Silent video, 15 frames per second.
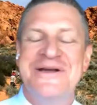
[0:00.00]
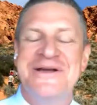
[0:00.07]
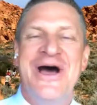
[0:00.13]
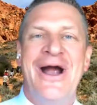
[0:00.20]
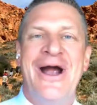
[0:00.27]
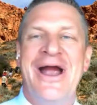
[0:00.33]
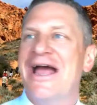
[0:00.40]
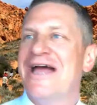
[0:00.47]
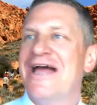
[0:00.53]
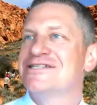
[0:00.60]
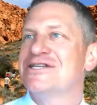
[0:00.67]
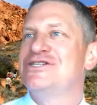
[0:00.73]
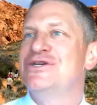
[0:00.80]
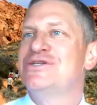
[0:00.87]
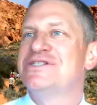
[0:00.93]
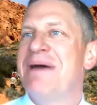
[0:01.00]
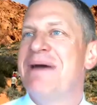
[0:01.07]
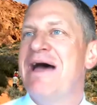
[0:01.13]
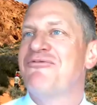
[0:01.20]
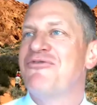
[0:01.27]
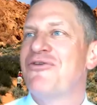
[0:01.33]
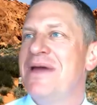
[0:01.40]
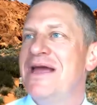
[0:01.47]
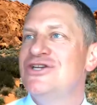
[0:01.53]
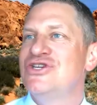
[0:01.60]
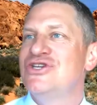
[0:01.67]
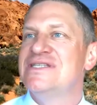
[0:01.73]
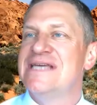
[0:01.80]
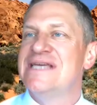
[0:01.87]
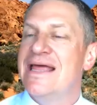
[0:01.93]
All right, all, all right, guys. Let's do some
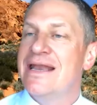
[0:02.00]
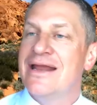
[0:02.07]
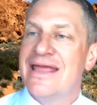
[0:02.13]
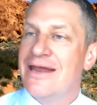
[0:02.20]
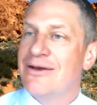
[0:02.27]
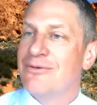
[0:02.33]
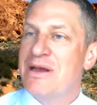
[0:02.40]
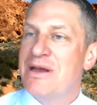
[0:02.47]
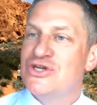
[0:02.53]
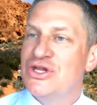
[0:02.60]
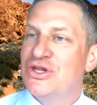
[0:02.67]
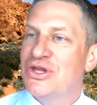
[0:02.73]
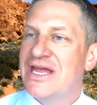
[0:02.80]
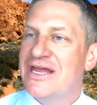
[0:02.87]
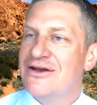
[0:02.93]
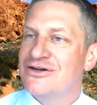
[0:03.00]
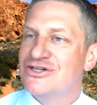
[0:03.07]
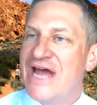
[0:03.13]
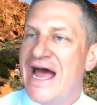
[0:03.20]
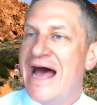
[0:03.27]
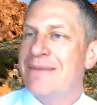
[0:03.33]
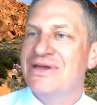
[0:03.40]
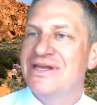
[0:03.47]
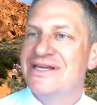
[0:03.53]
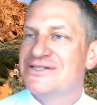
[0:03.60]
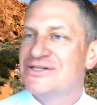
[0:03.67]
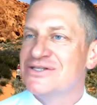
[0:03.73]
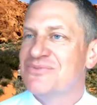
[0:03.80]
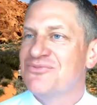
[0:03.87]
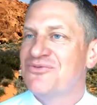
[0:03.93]
affirmations, and then again, make sure you look at your chat
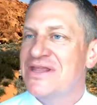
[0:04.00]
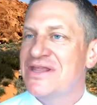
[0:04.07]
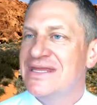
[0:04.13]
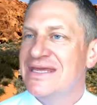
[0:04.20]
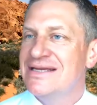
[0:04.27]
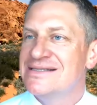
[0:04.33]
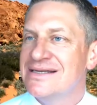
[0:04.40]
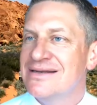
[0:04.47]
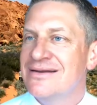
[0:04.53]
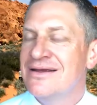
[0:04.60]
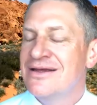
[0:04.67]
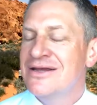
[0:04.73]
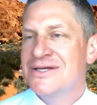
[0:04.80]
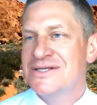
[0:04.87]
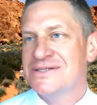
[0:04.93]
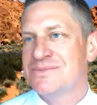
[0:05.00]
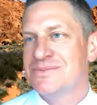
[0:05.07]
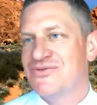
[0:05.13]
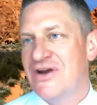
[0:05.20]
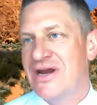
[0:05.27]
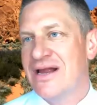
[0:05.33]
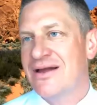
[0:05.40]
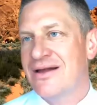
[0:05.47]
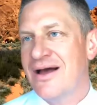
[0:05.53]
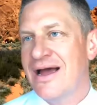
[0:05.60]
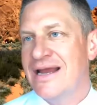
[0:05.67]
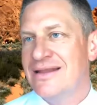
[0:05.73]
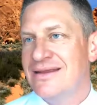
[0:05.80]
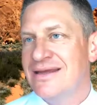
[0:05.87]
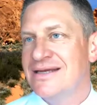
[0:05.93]
because there's some fun things and some very
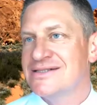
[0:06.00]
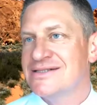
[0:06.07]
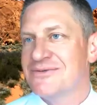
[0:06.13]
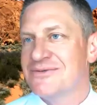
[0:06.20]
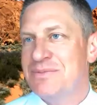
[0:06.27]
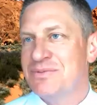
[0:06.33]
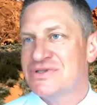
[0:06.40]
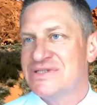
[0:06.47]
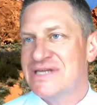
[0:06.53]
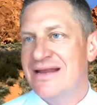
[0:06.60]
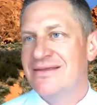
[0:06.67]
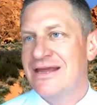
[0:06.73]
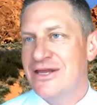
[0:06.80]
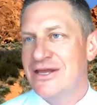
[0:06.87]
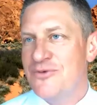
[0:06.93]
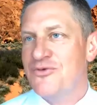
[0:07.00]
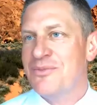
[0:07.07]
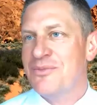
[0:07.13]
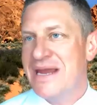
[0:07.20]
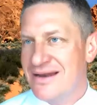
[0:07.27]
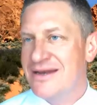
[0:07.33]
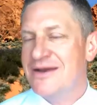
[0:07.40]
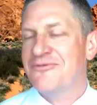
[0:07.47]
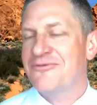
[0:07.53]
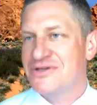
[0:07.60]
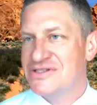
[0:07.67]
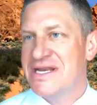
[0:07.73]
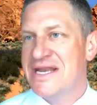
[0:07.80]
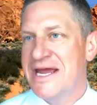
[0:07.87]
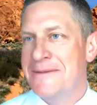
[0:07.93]
kind things of people saying. Thank you for making a
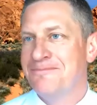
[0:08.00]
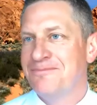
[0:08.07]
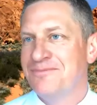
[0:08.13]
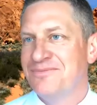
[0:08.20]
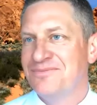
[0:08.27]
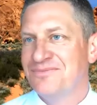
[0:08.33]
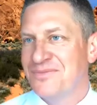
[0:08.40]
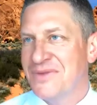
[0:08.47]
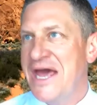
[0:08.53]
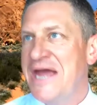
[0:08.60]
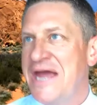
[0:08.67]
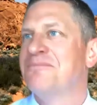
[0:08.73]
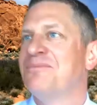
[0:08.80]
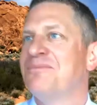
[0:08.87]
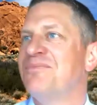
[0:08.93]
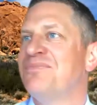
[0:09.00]
difference today. Okay.